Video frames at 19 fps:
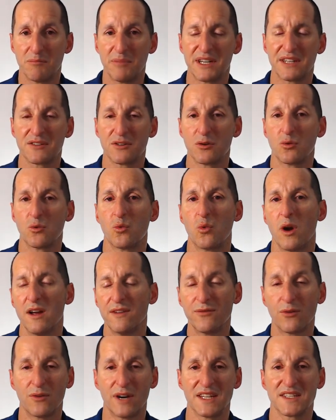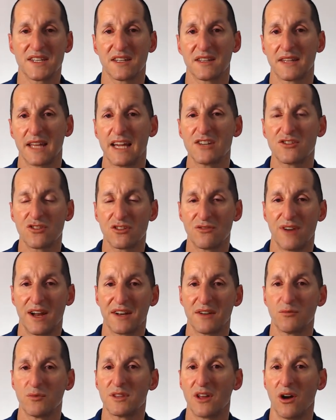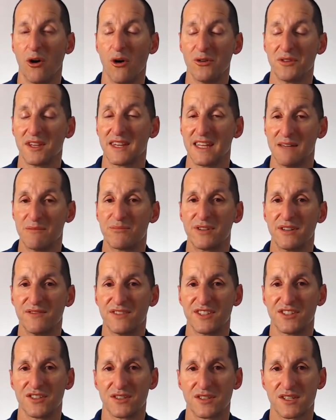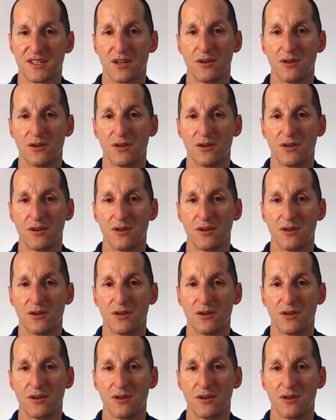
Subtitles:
but whoever runs it, they should run it with only their privileges.